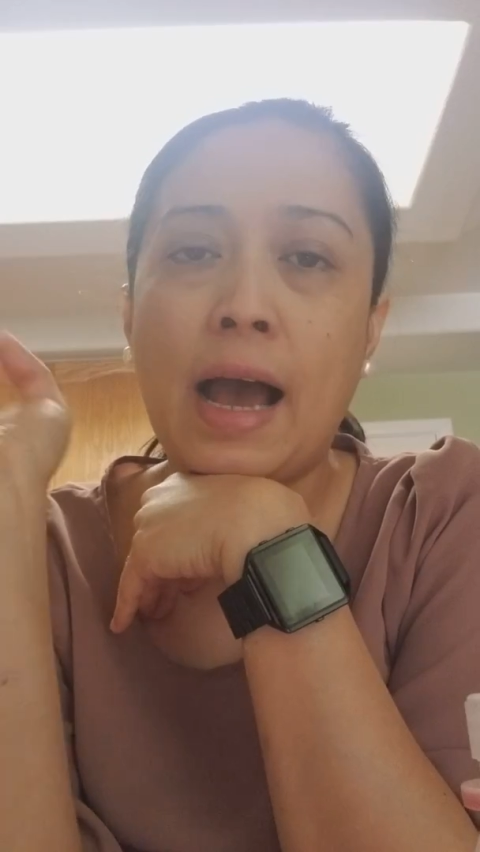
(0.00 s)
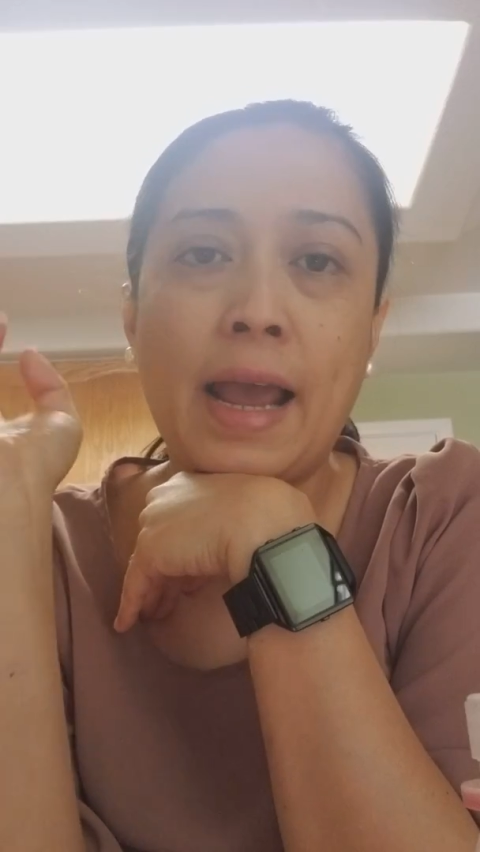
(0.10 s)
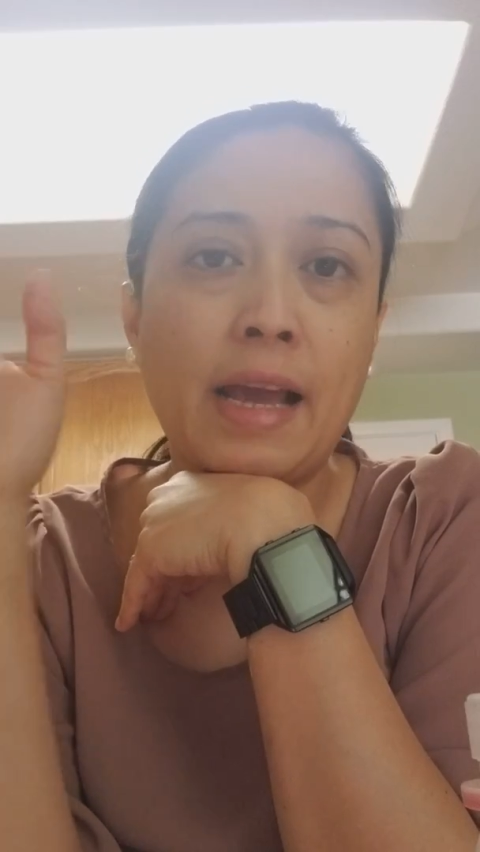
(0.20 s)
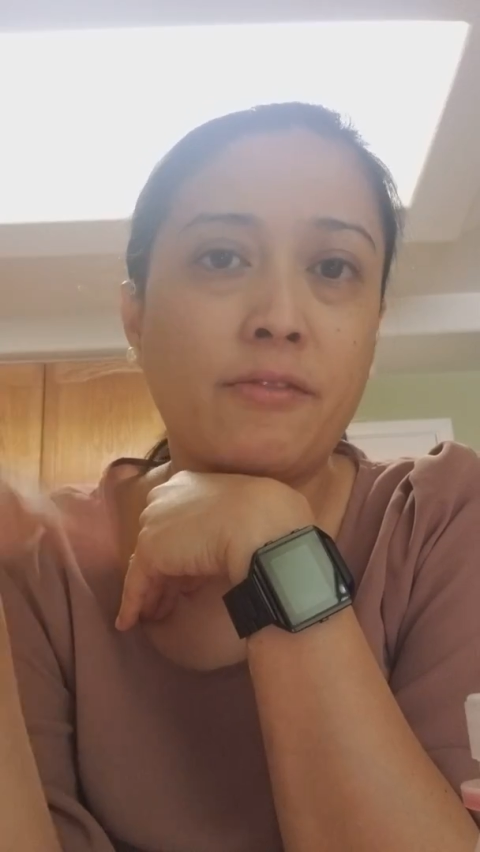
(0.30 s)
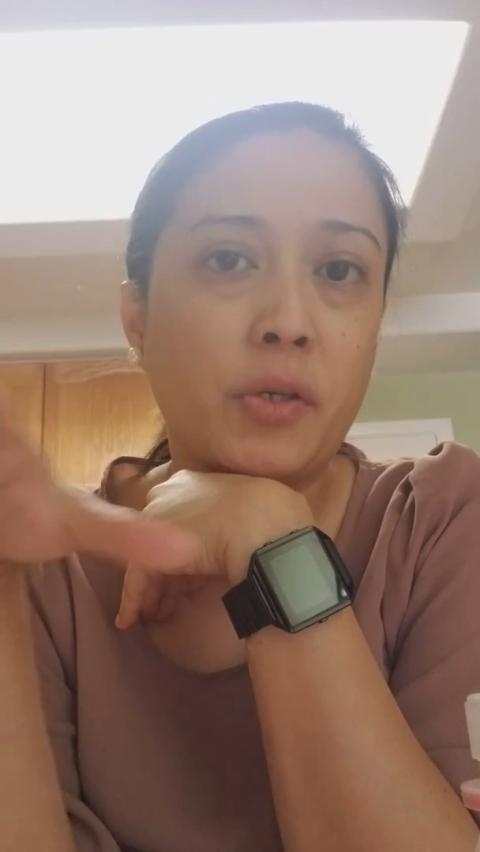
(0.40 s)

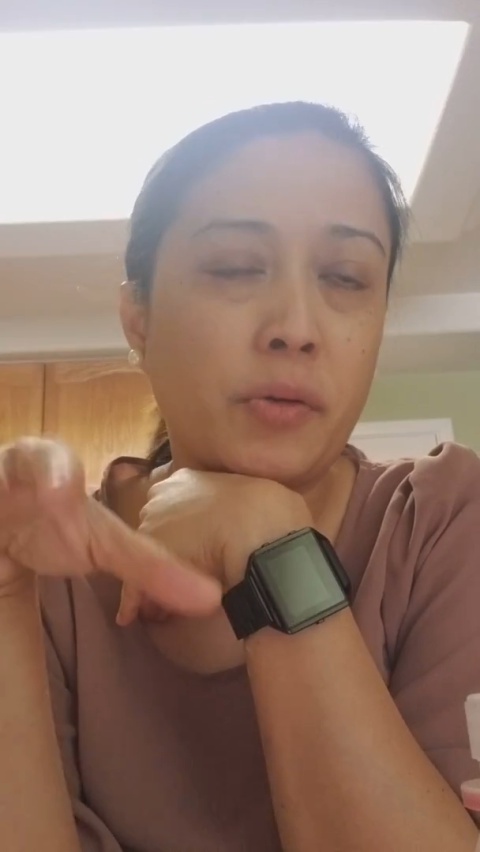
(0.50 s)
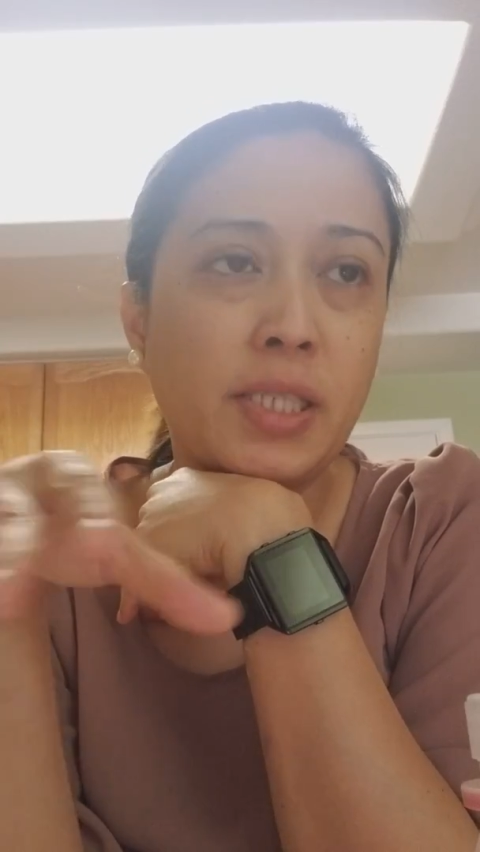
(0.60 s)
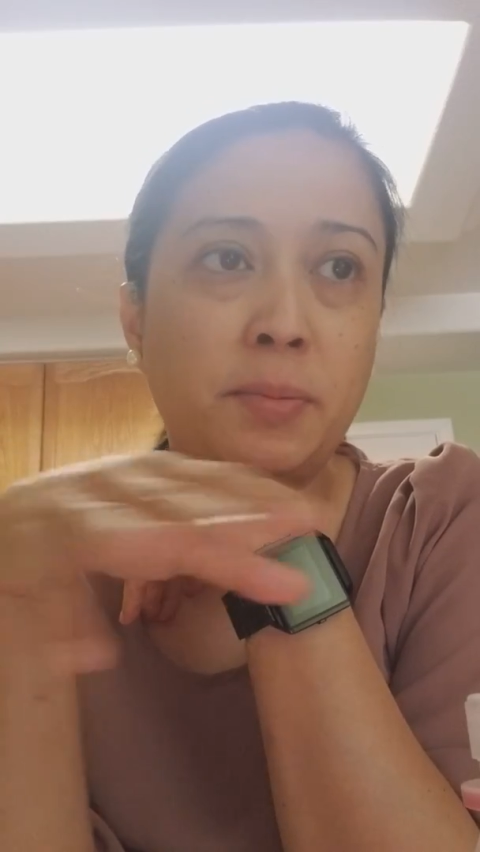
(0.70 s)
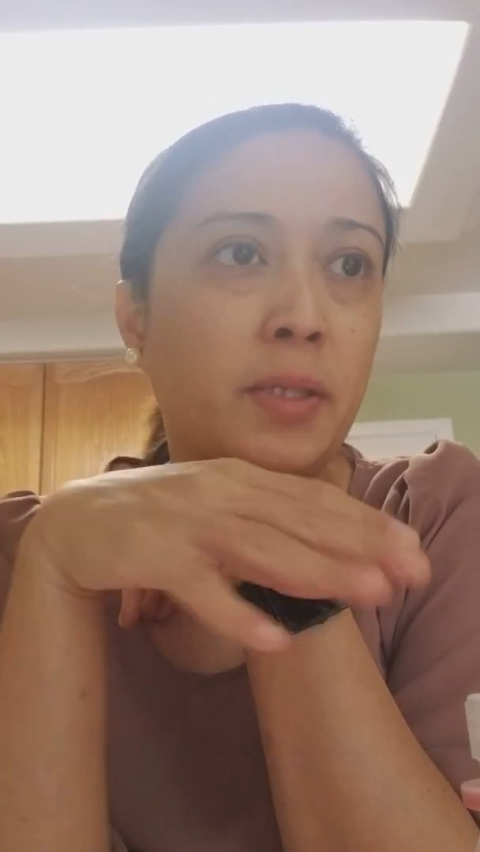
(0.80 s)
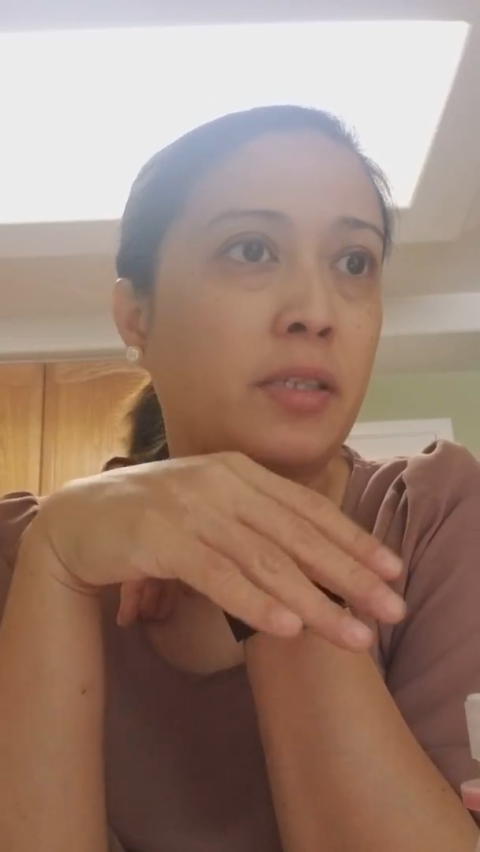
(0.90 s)
I have no
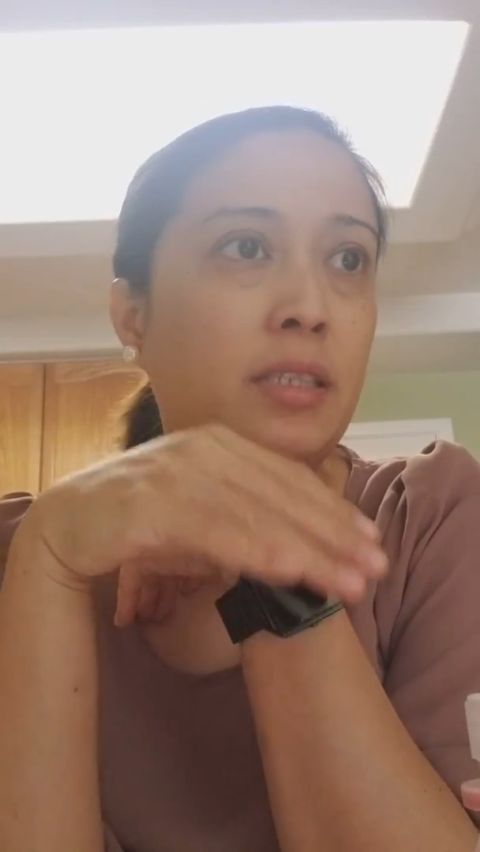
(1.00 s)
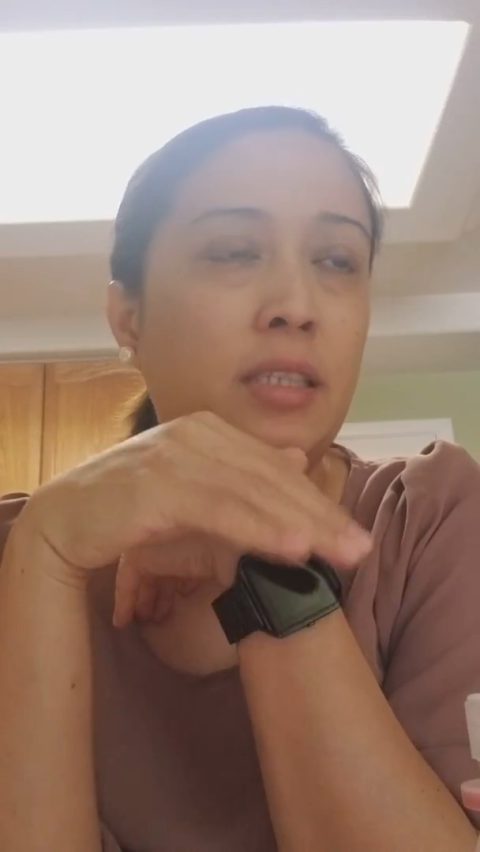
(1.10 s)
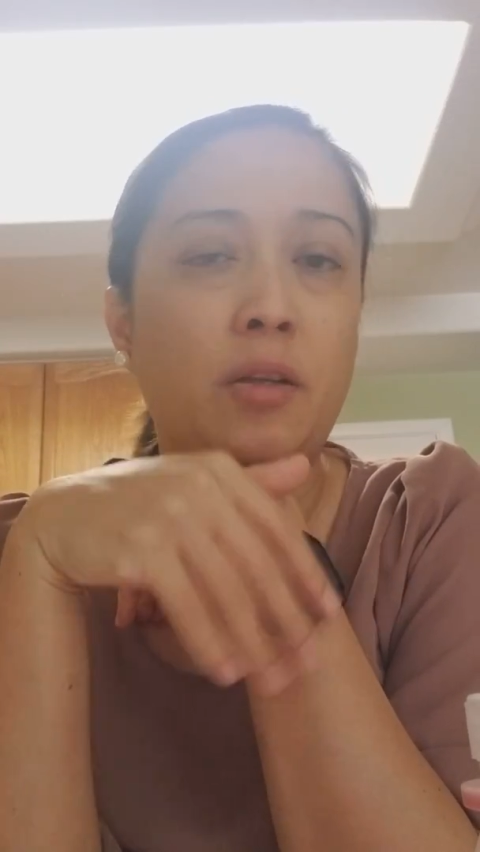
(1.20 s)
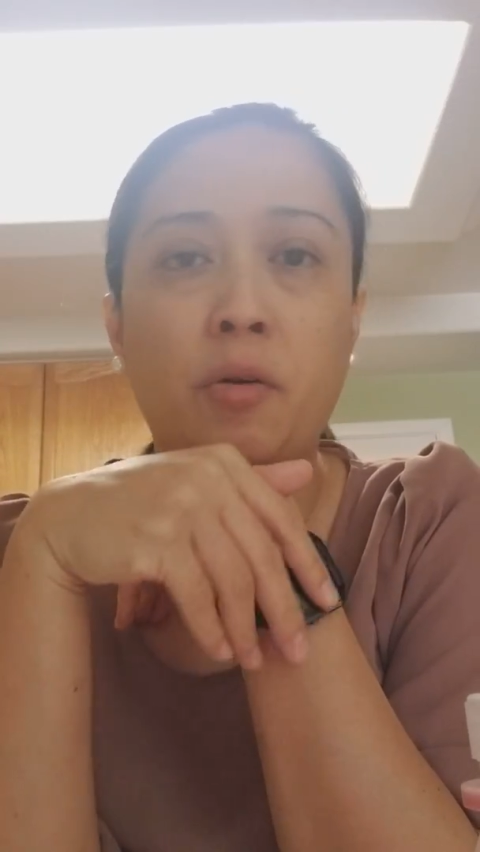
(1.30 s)
experience in